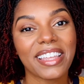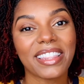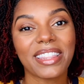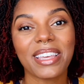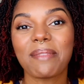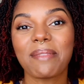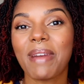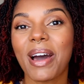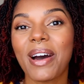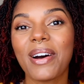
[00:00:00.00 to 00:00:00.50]
the
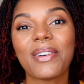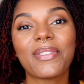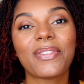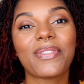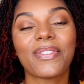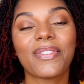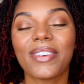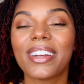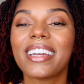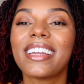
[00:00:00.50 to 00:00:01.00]
amount of
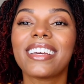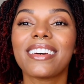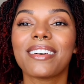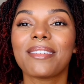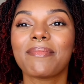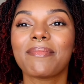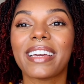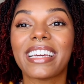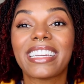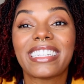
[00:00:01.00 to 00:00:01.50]

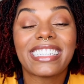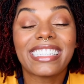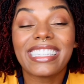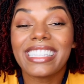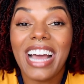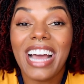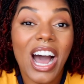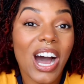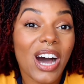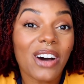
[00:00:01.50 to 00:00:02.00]
freedom and just
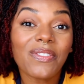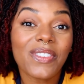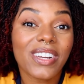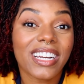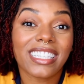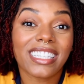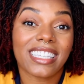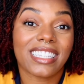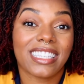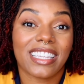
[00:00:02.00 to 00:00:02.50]

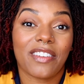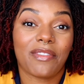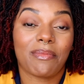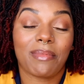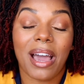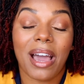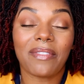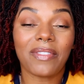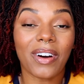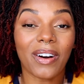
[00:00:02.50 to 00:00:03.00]
confidence it's given
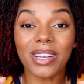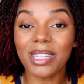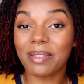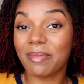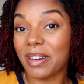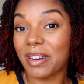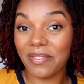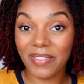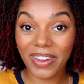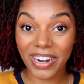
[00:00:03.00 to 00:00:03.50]
me. I've always
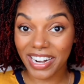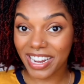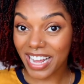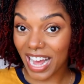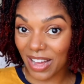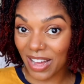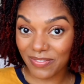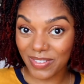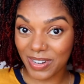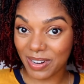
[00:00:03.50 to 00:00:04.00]
been a very
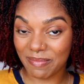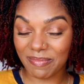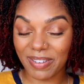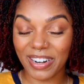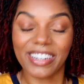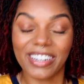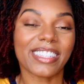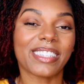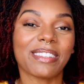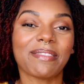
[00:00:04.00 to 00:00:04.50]
confident
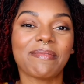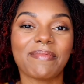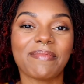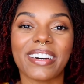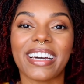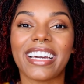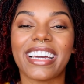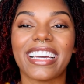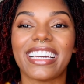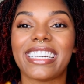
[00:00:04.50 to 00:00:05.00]
person,
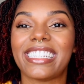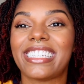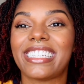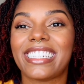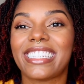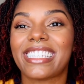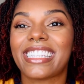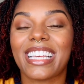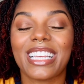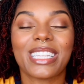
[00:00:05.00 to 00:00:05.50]
but
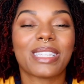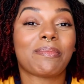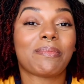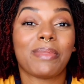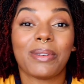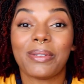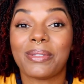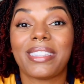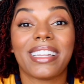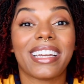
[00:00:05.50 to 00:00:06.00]
it's
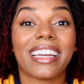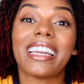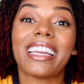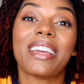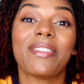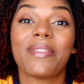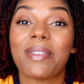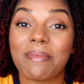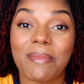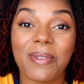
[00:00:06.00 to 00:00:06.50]
boosted it
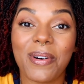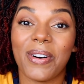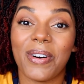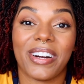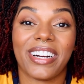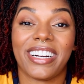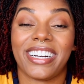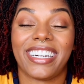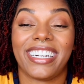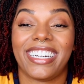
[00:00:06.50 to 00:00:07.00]
even more.
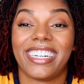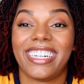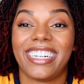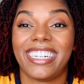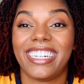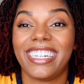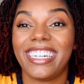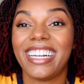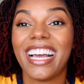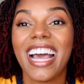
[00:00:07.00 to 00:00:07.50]

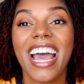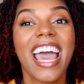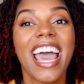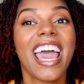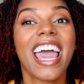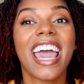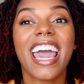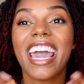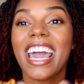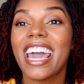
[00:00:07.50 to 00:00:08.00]

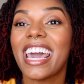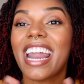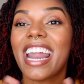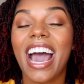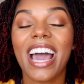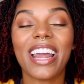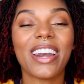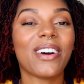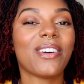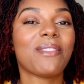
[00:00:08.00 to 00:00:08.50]
And
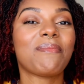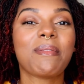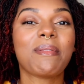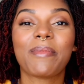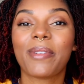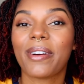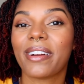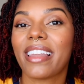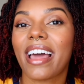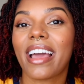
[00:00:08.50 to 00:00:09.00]
I know
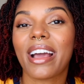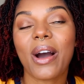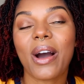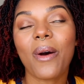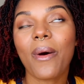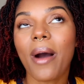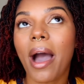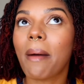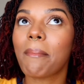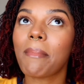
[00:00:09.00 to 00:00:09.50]
people are like,
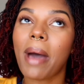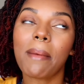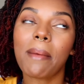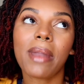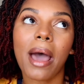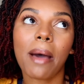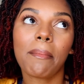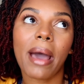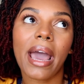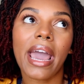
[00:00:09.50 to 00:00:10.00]
oh, I'm
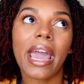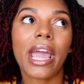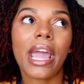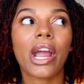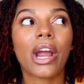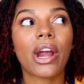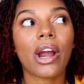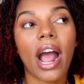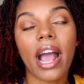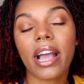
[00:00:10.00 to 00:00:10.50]
not my
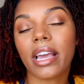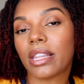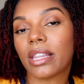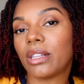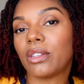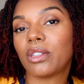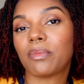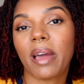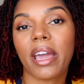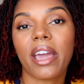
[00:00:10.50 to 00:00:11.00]
hair. I could
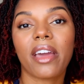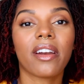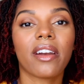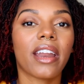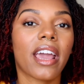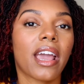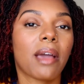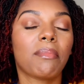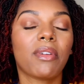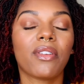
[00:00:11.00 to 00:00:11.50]
lose my hair
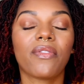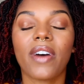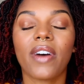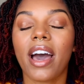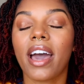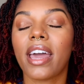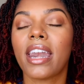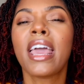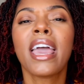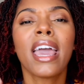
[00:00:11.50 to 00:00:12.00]
today and be
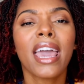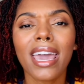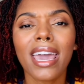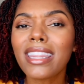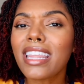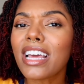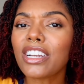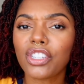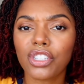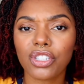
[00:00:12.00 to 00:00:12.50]
fine. And
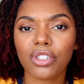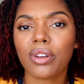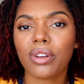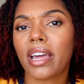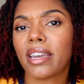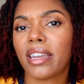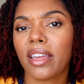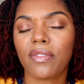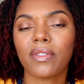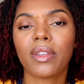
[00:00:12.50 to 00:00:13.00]
that's true.
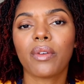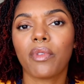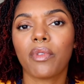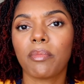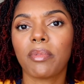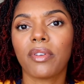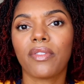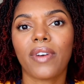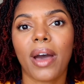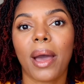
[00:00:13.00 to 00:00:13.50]
I definitely would
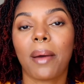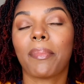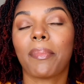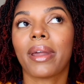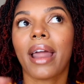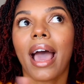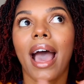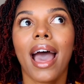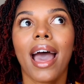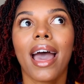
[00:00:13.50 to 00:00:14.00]
be fine,
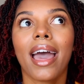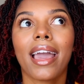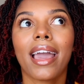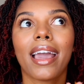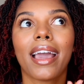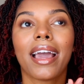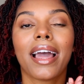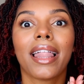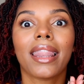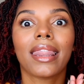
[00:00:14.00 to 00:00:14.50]
but
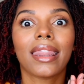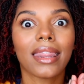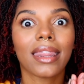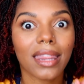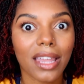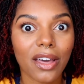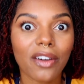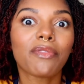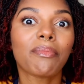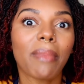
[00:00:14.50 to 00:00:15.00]
I
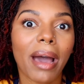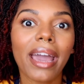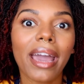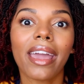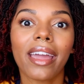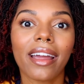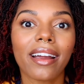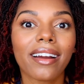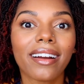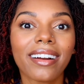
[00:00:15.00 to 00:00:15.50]
love my
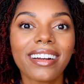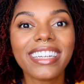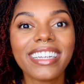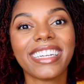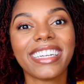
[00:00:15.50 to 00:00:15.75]
hair.